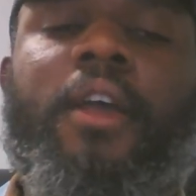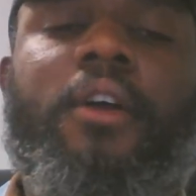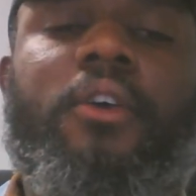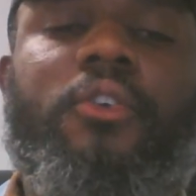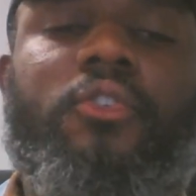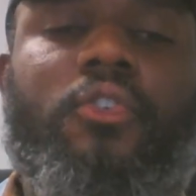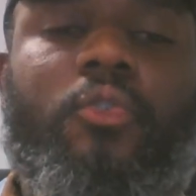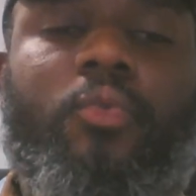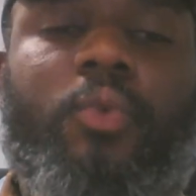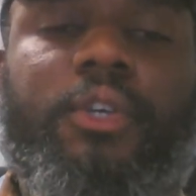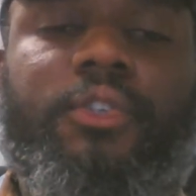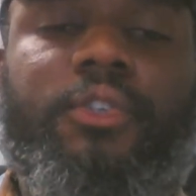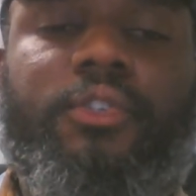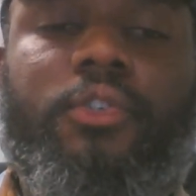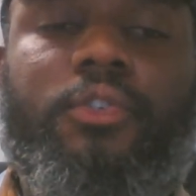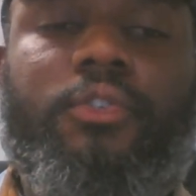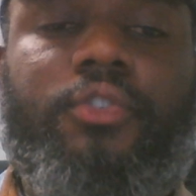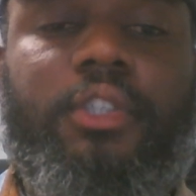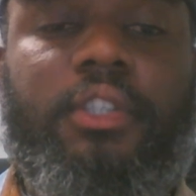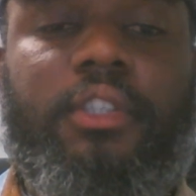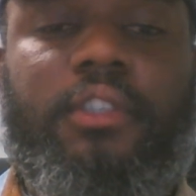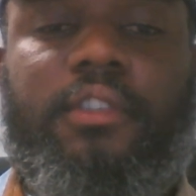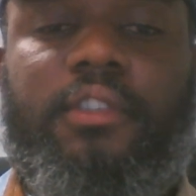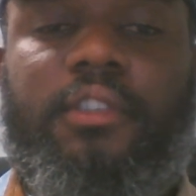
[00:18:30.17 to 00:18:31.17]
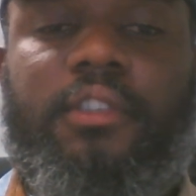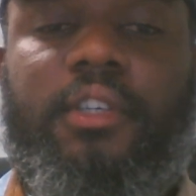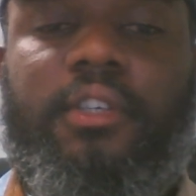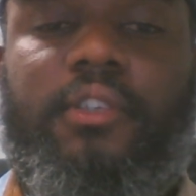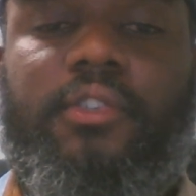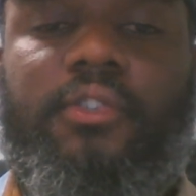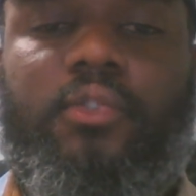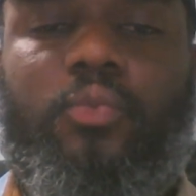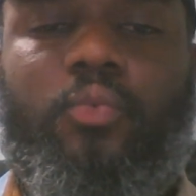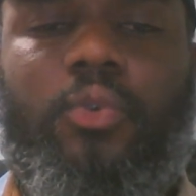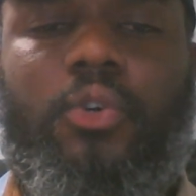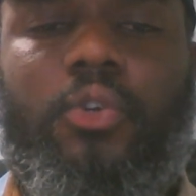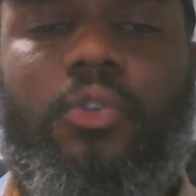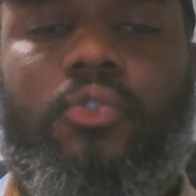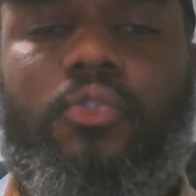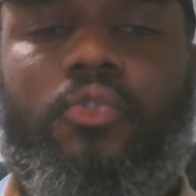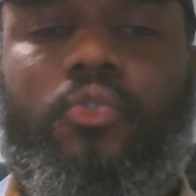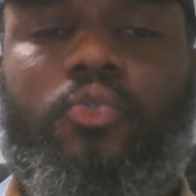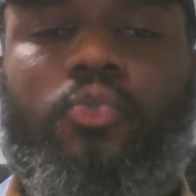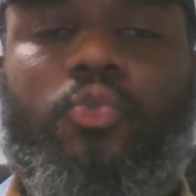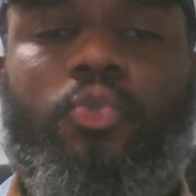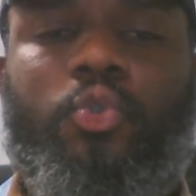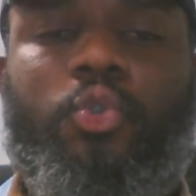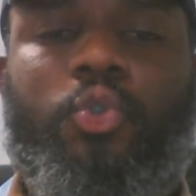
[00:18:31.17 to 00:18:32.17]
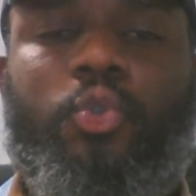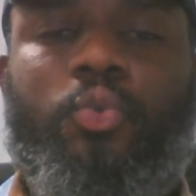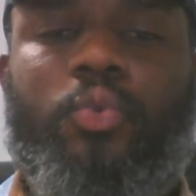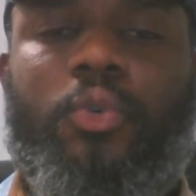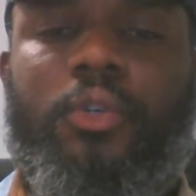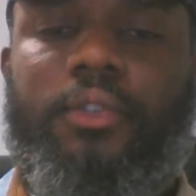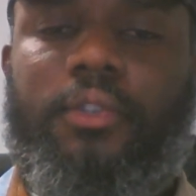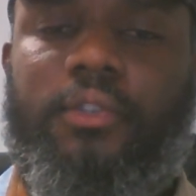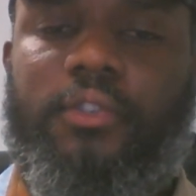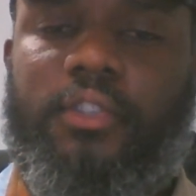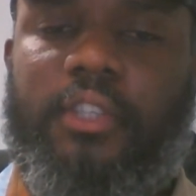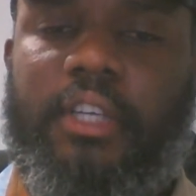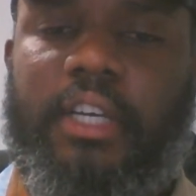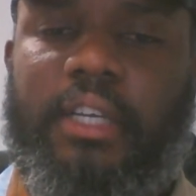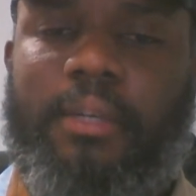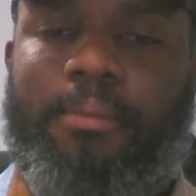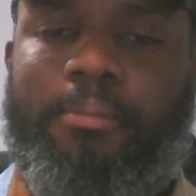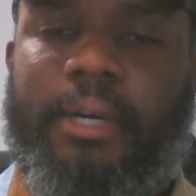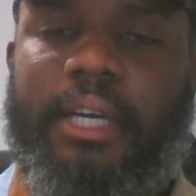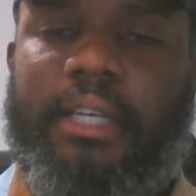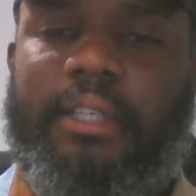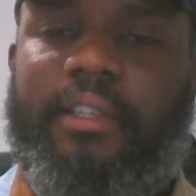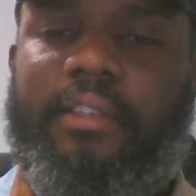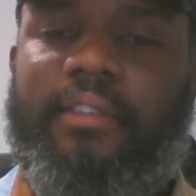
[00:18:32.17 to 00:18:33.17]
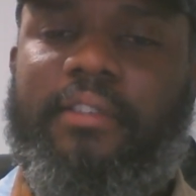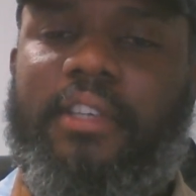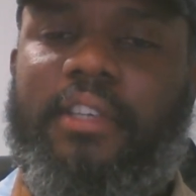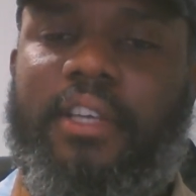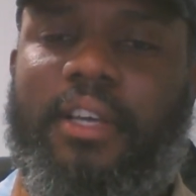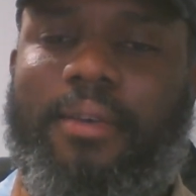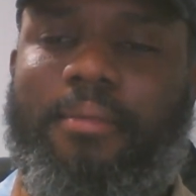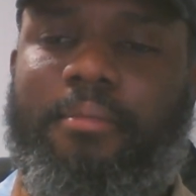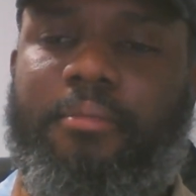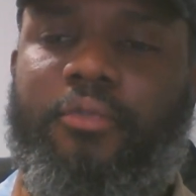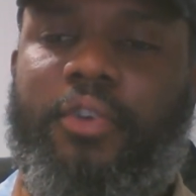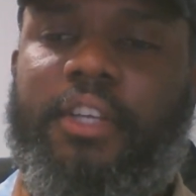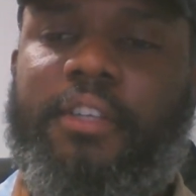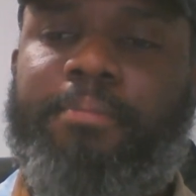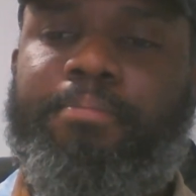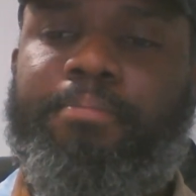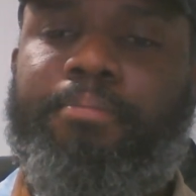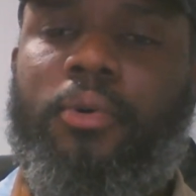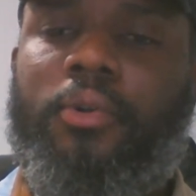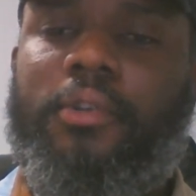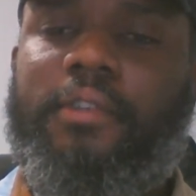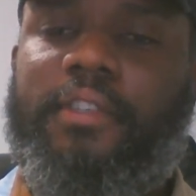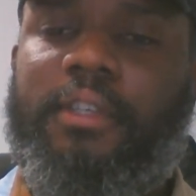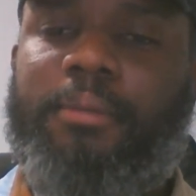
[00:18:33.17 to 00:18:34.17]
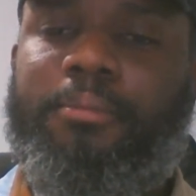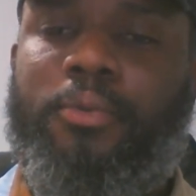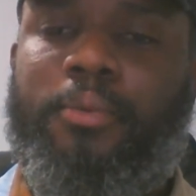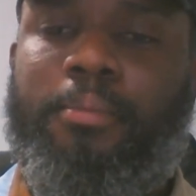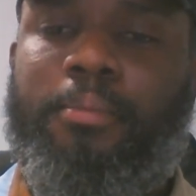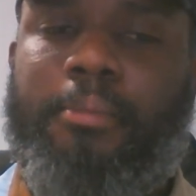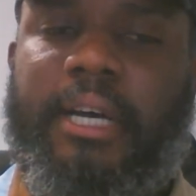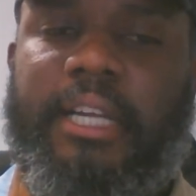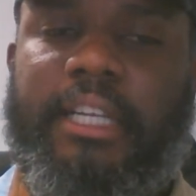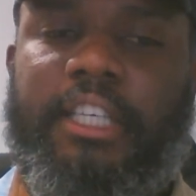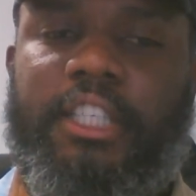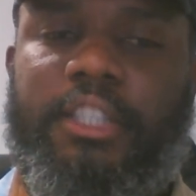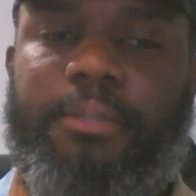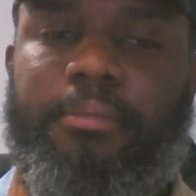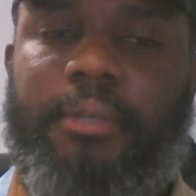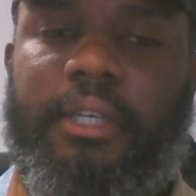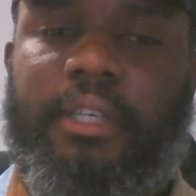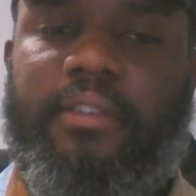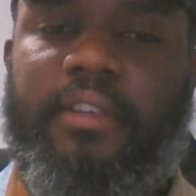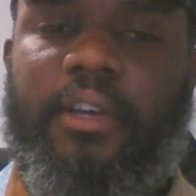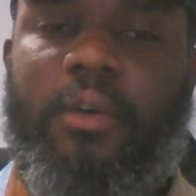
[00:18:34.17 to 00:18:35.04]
So question 3 says, what do you understand by the term responsible management,